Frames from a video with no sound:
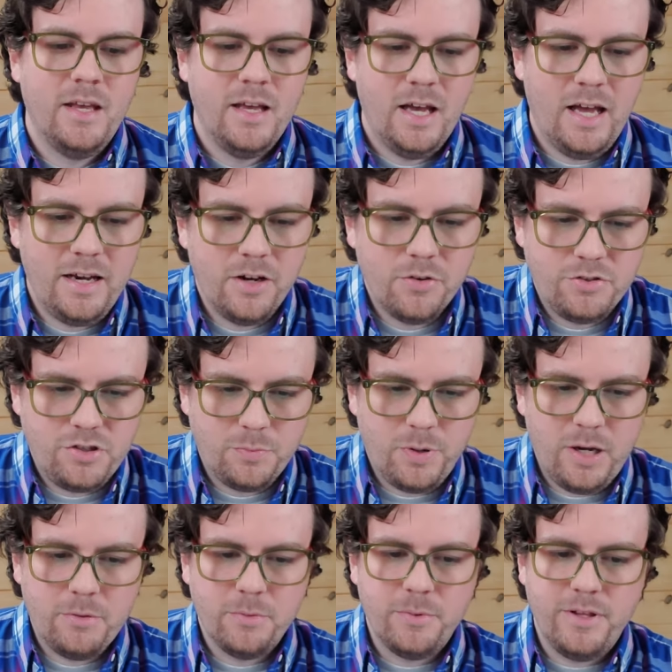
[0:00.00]
I know what you're
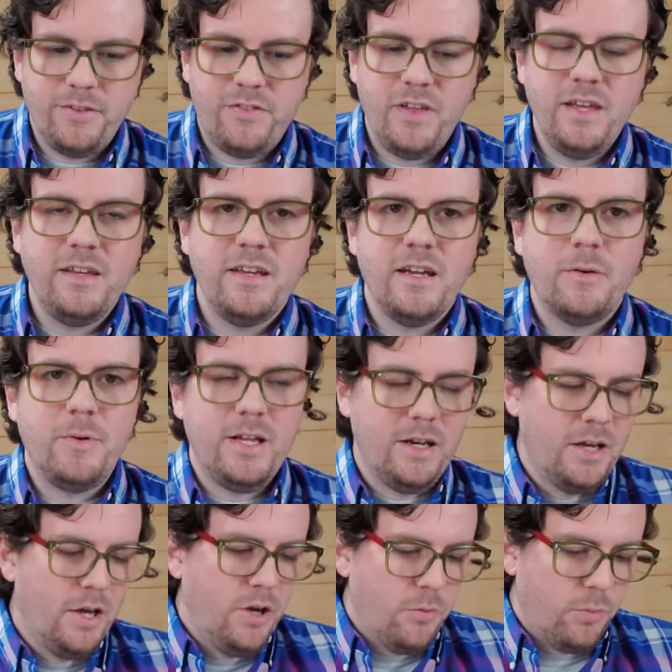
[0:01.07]
probably thinking. I
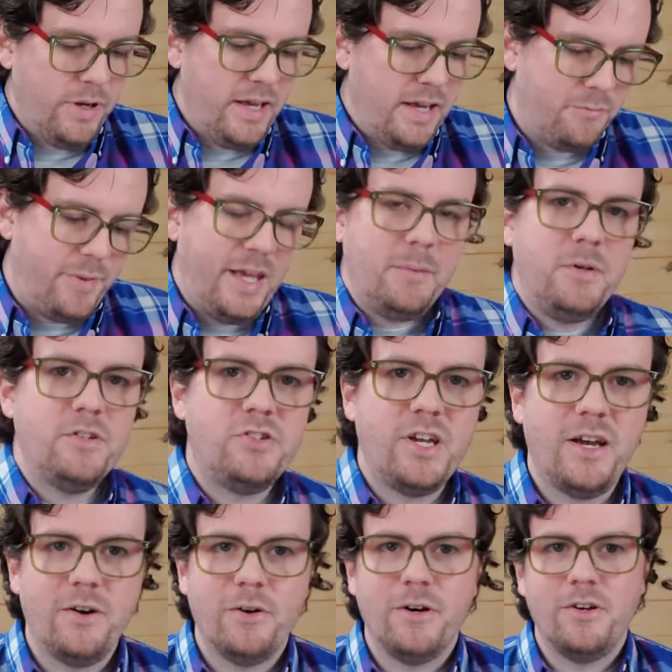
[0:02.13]
mean, we have baby
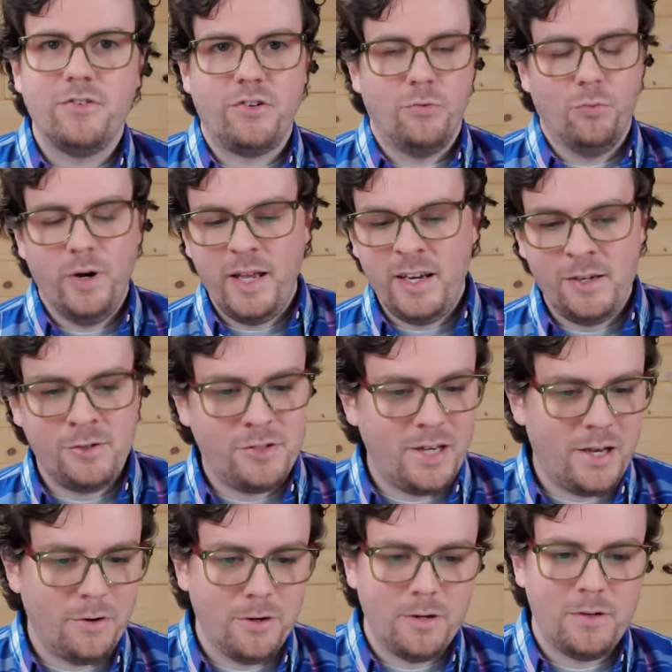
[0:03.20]
showers and wedding
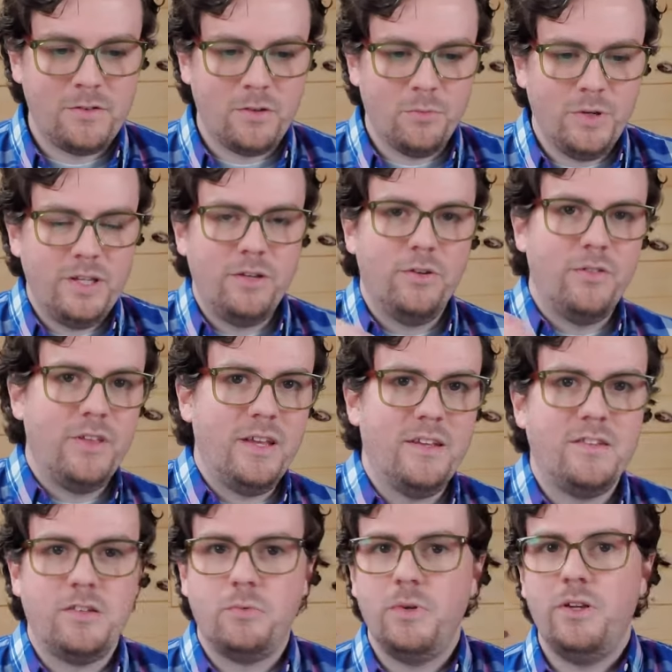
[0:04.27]
showers, and we do
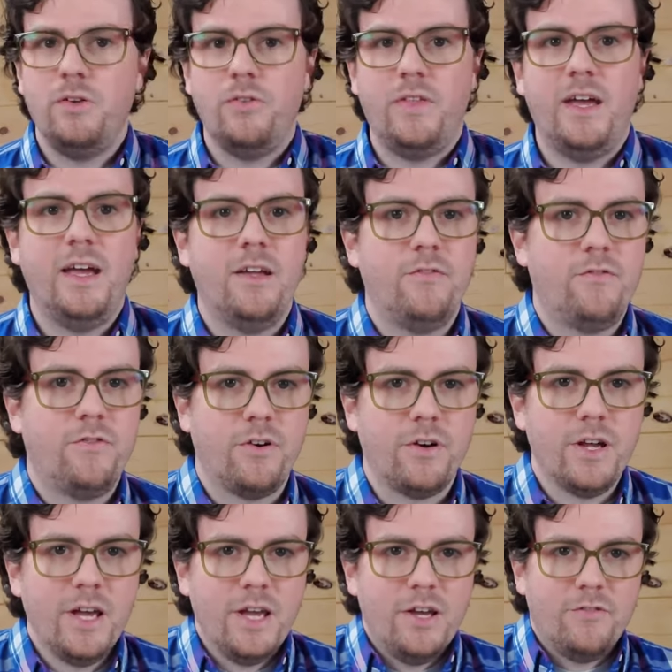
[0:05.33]
this and we do that
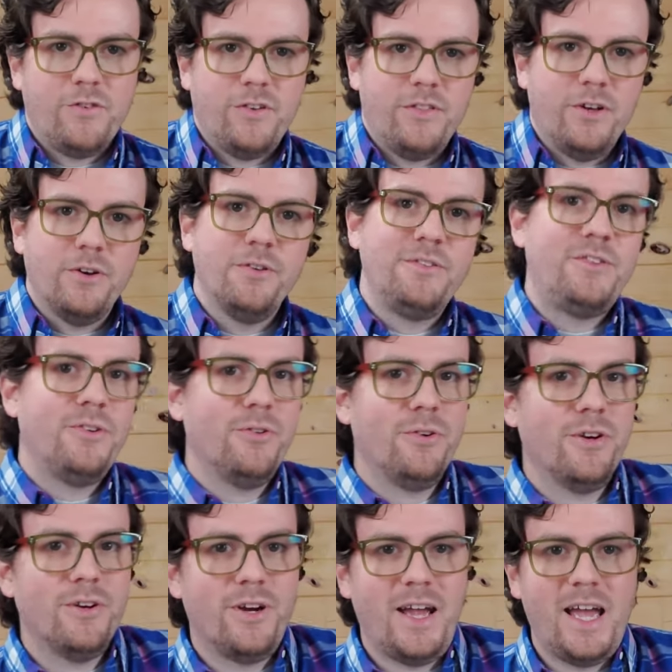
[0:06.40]
for those who
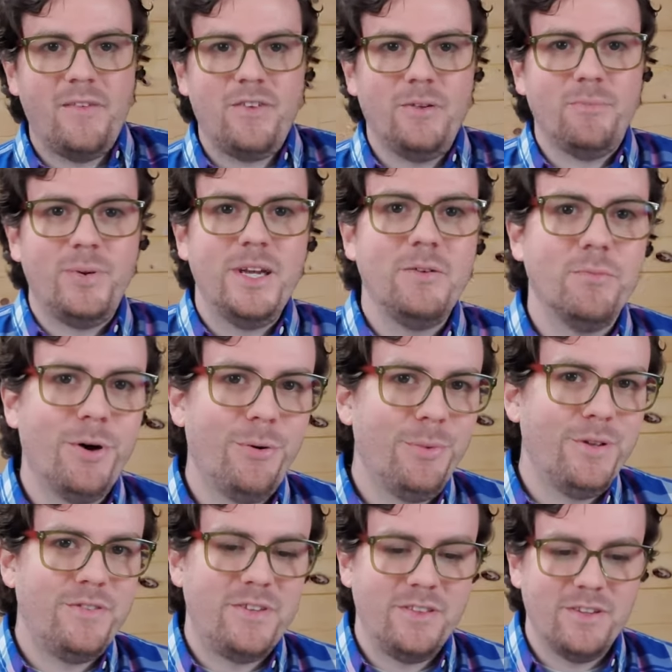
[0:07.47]
are having big
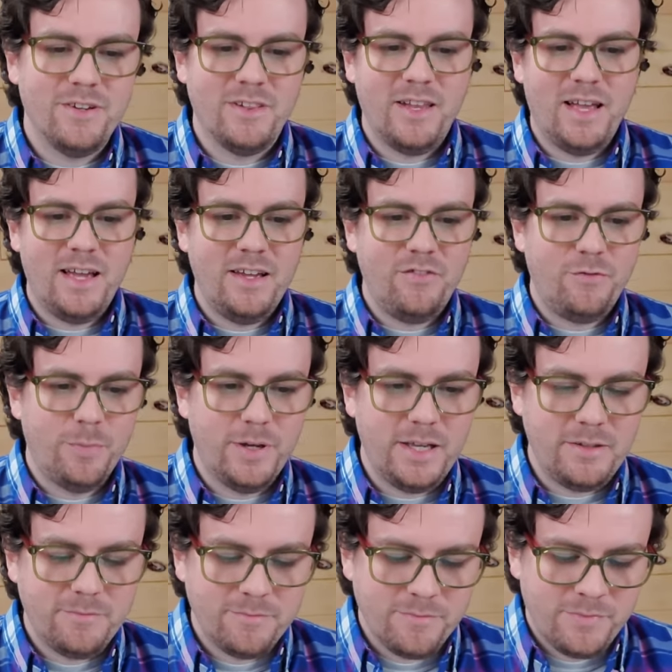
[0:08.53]
moments in their life.
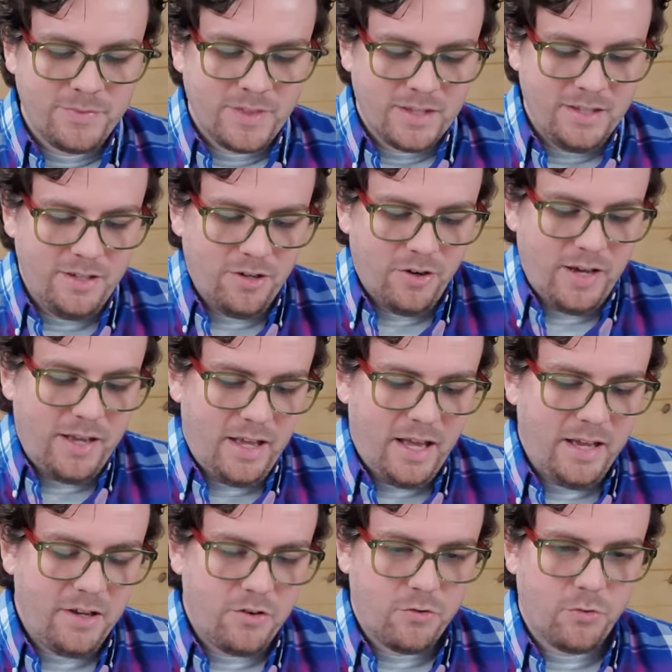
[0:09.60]
But, you know,
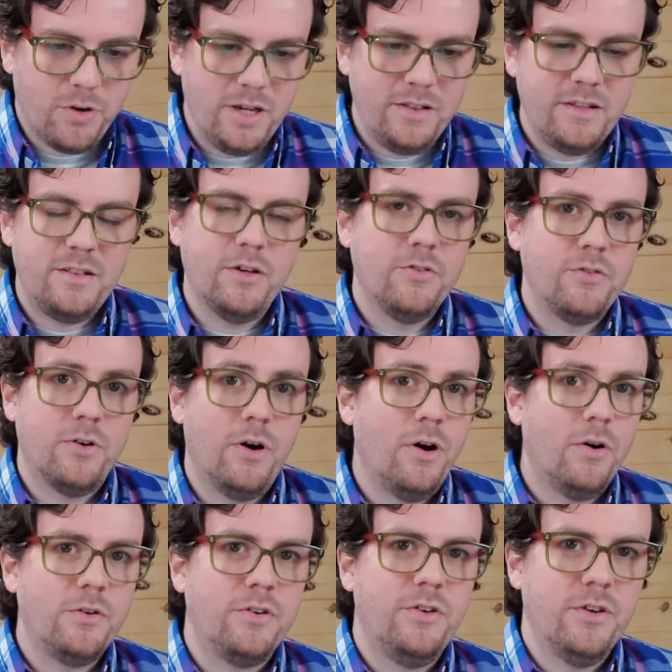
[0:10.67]
I agree that those are
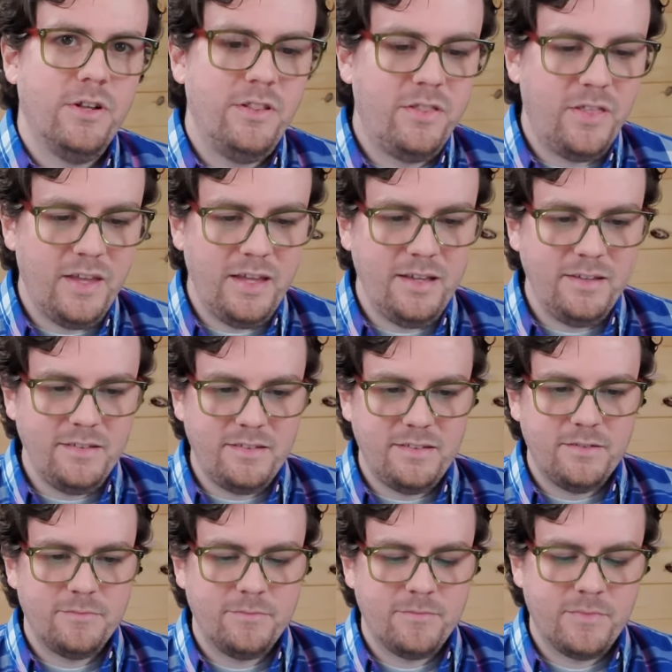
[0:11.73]
all good
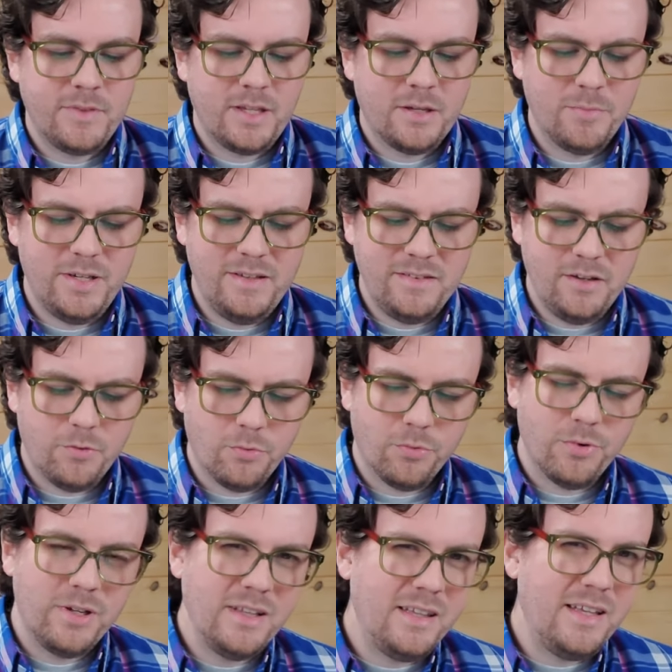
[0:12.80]
things. But is it
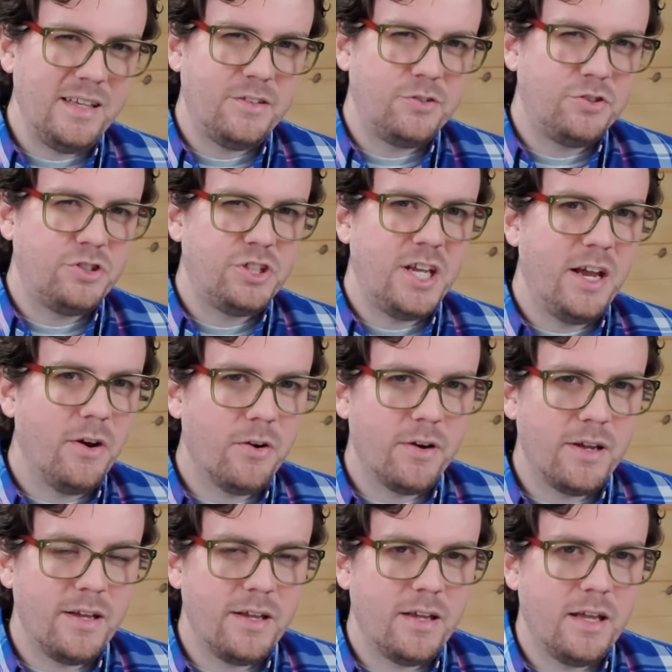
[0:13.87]
really
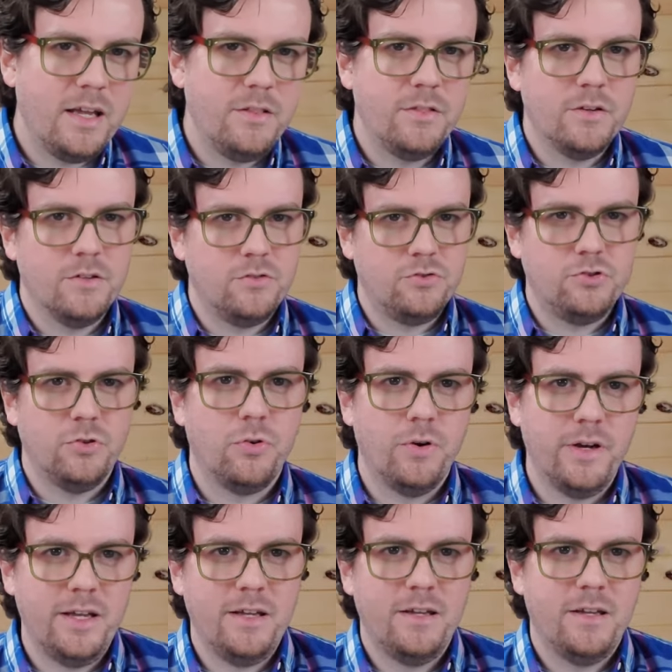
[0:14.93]
sharing in their
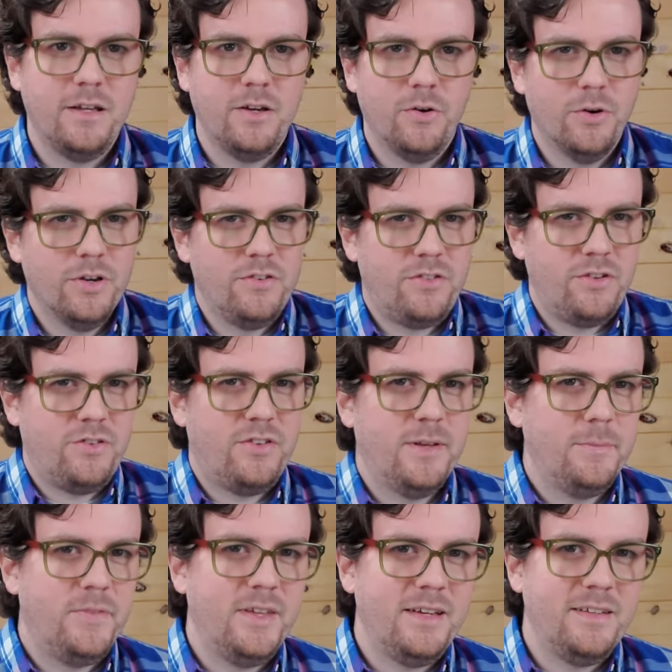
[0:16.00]
joy? Or is there
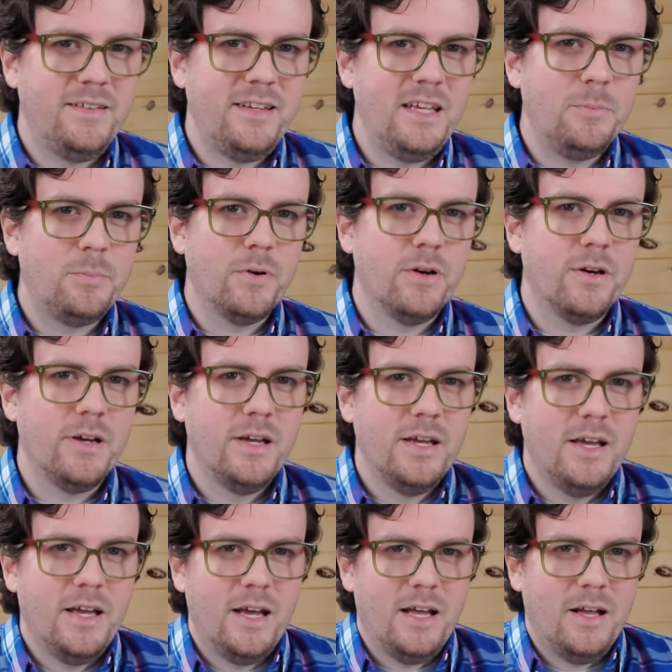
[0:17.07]
something deeper
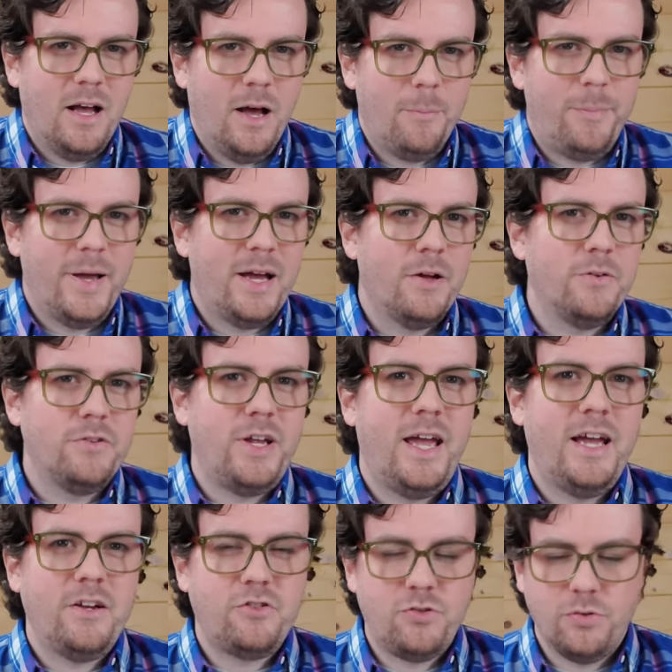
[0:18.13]
about
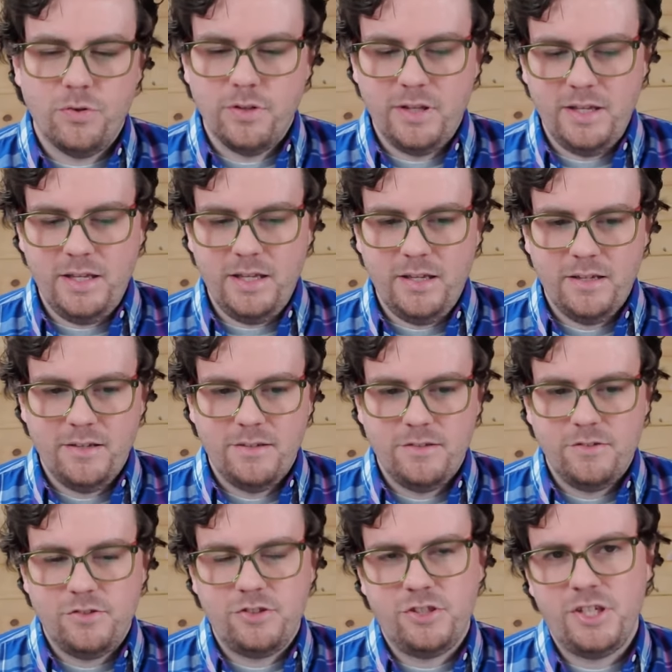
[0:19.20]
actually
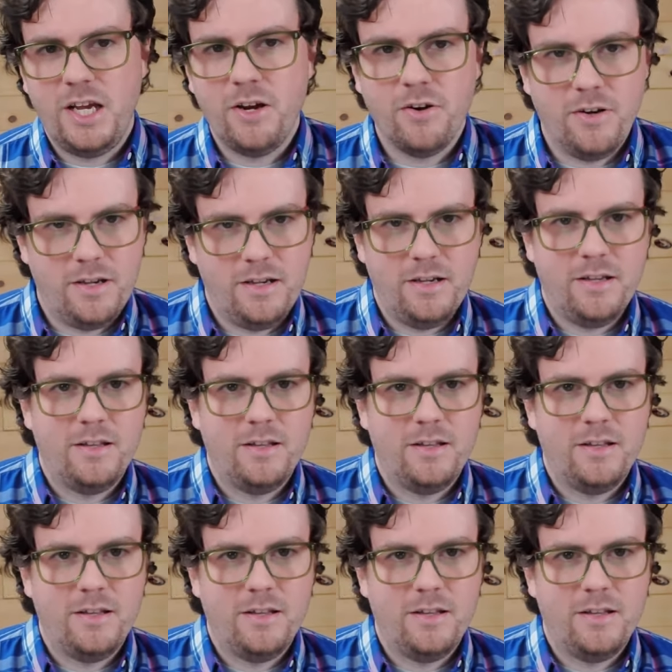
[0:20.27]
sharing